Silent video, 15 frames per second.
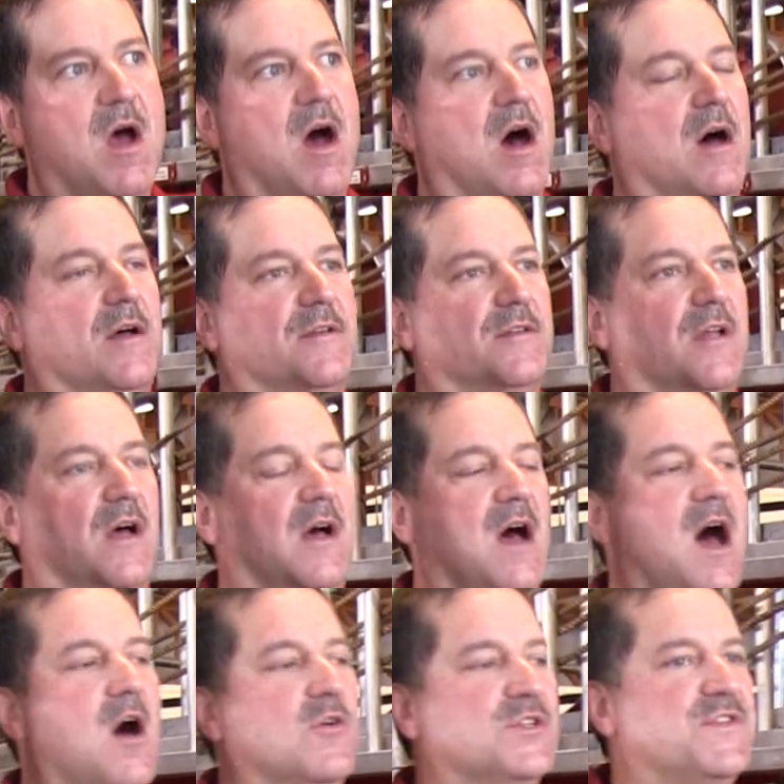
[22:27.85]
a
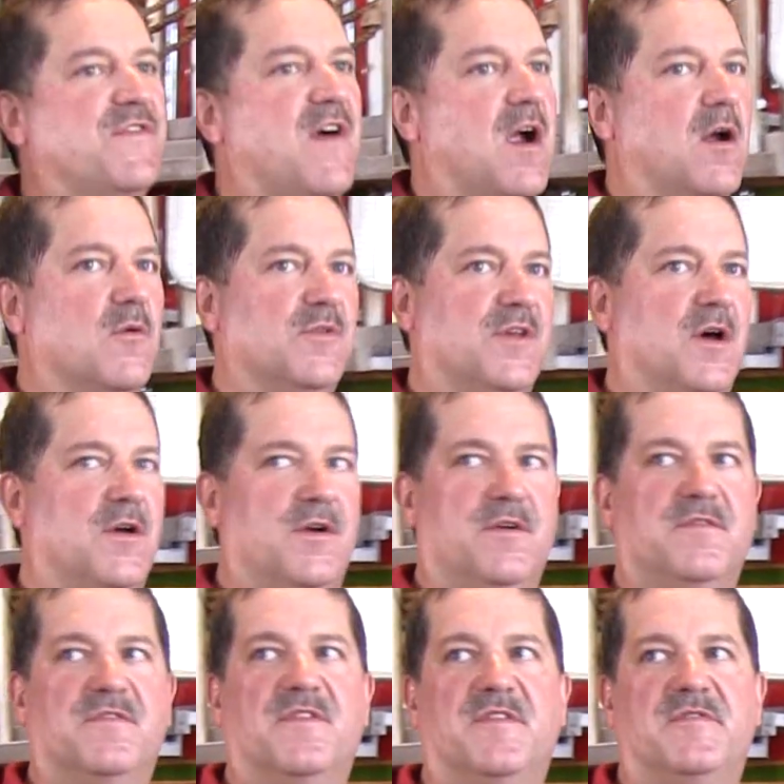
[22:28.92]
house fire with
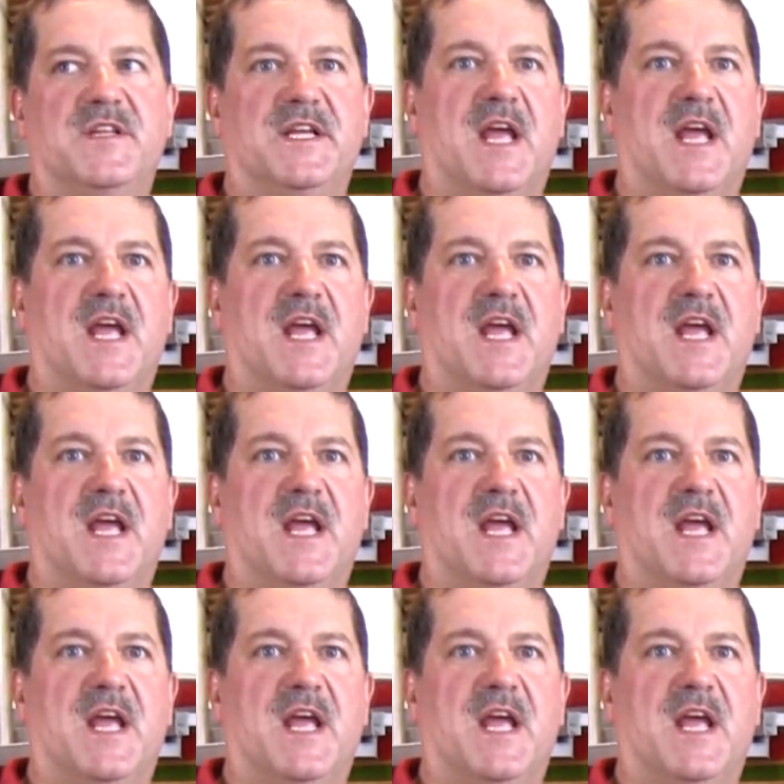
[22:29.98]
150